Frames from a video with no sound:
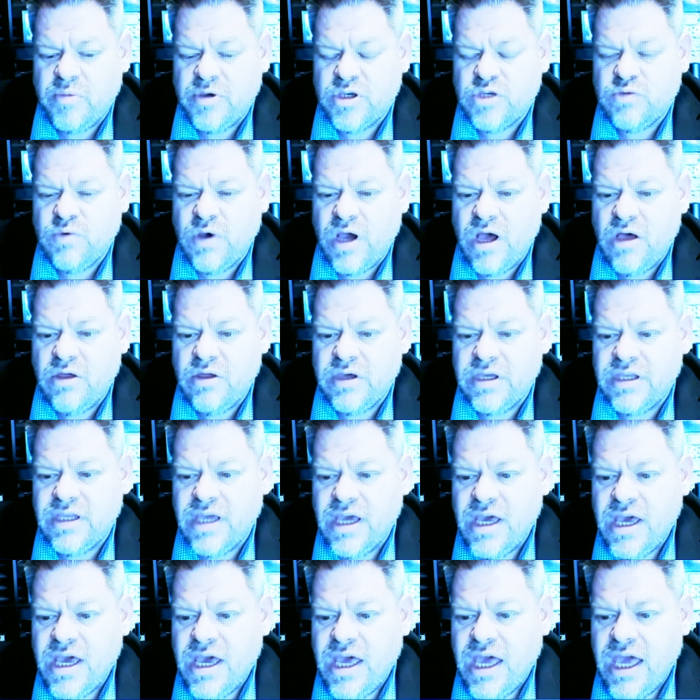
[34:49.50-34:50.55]
up as well and
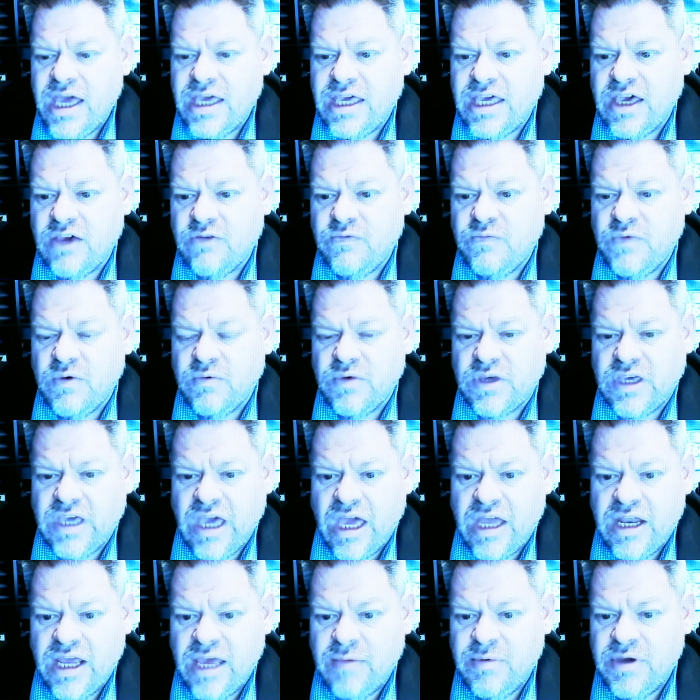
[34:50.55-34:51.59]
give
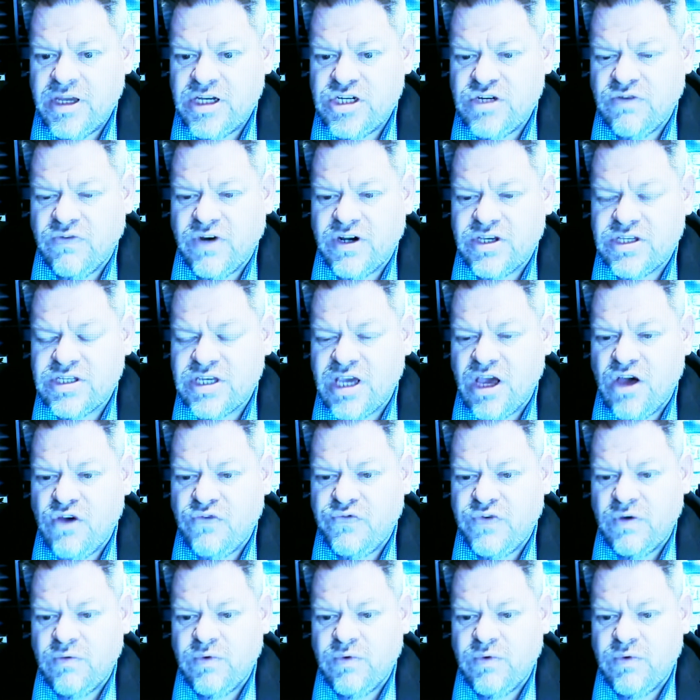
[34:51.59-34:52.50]
an image of ourselves,